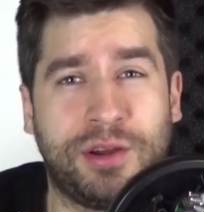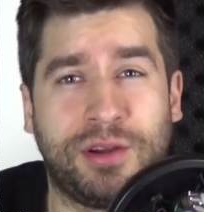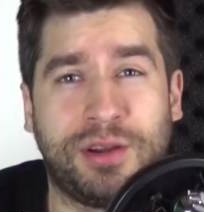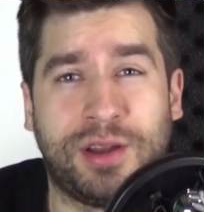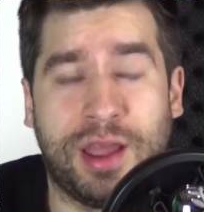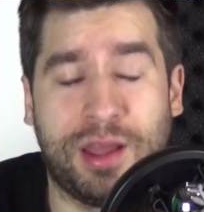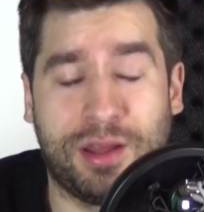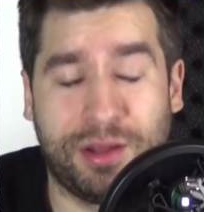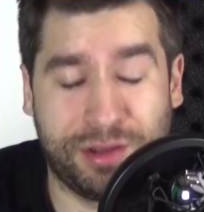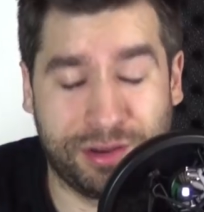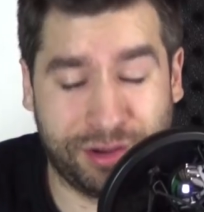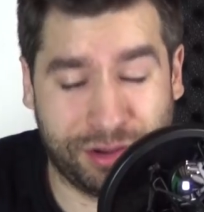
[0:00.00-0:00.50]
they're
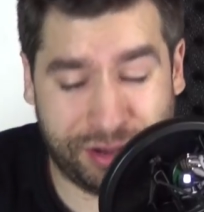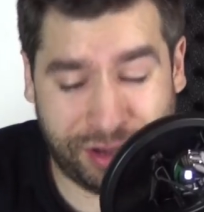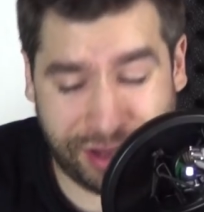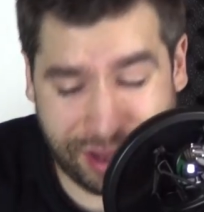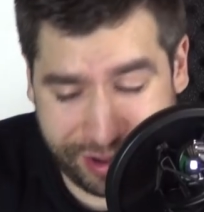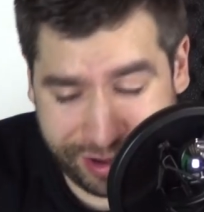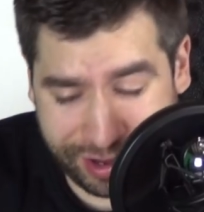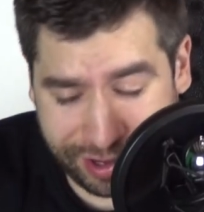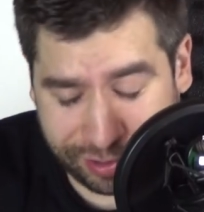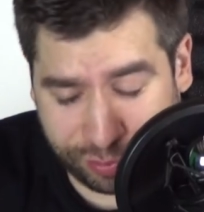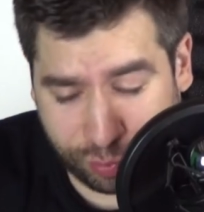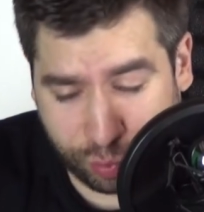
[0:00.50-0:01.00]

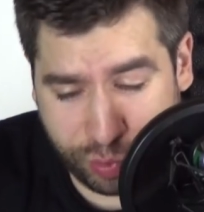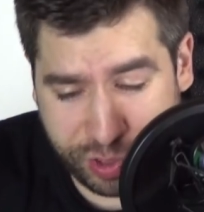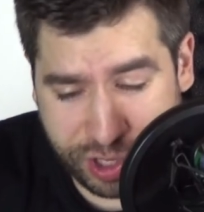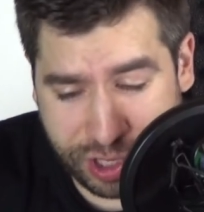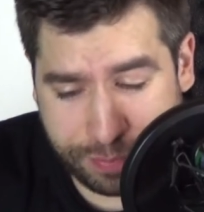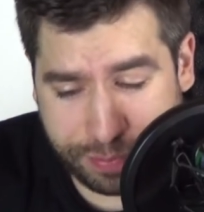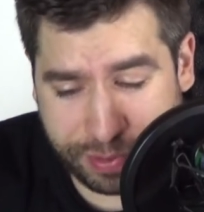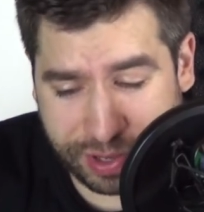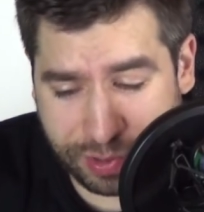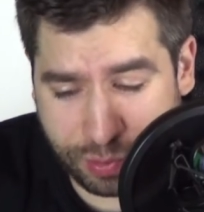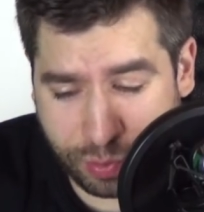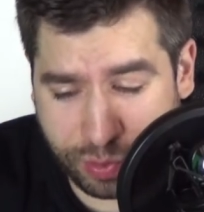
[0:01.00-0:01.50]
telling us
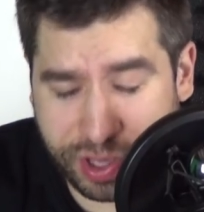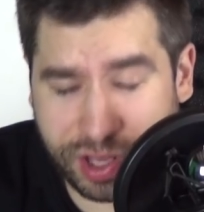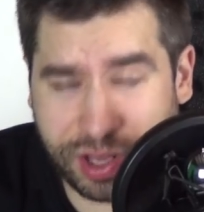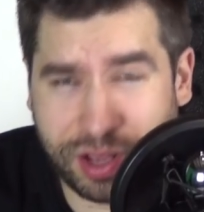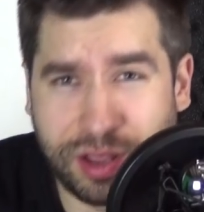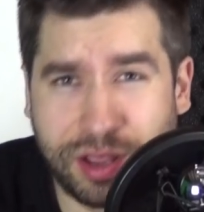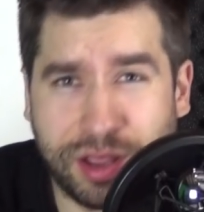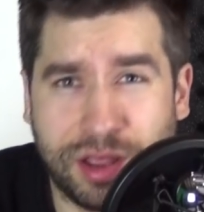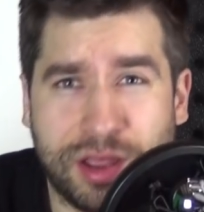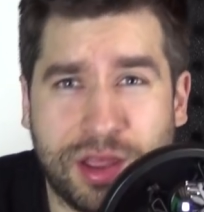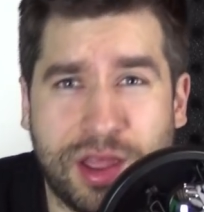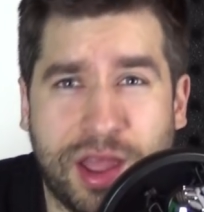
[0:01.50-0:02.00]
week by
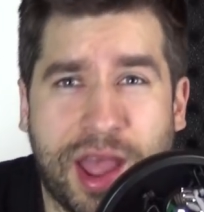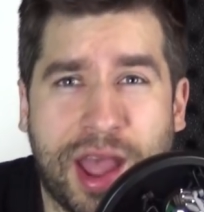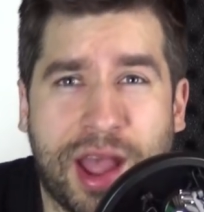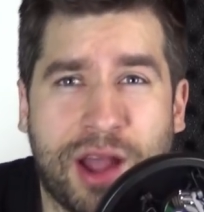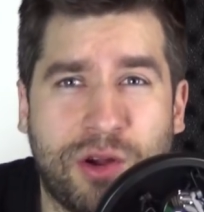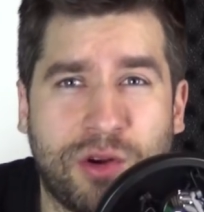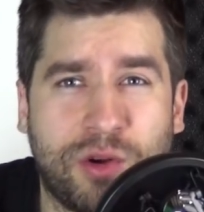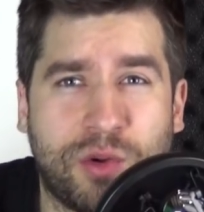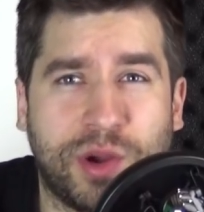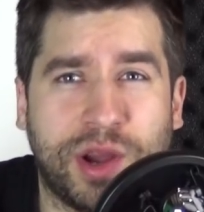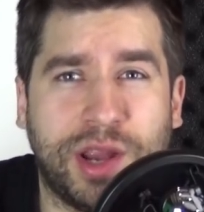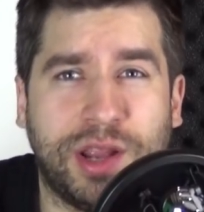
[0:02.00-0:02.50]
week
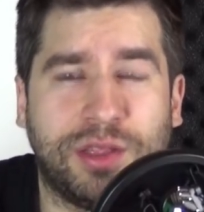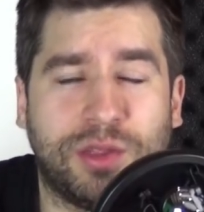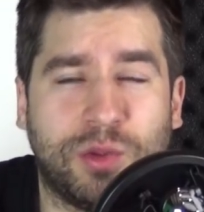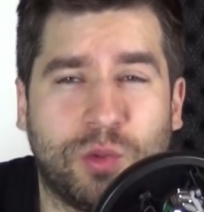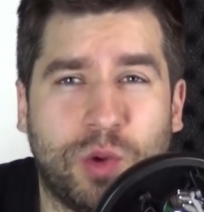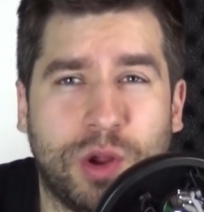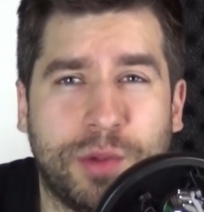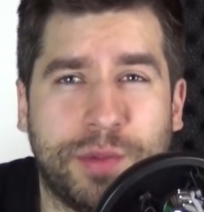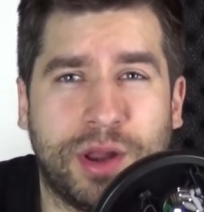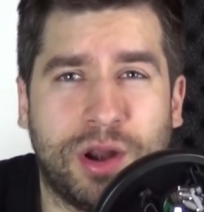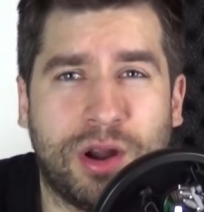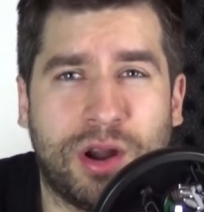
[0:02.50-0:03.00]
how great the
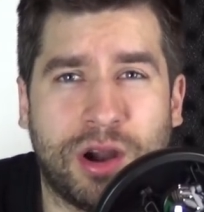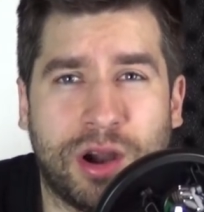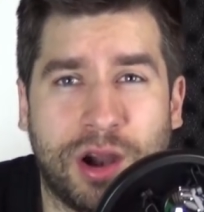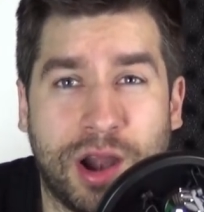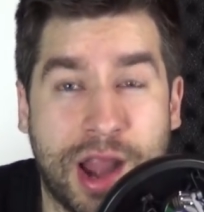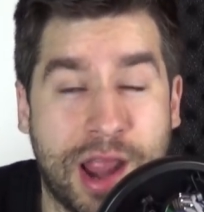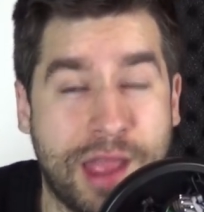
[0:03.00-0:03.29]
women are,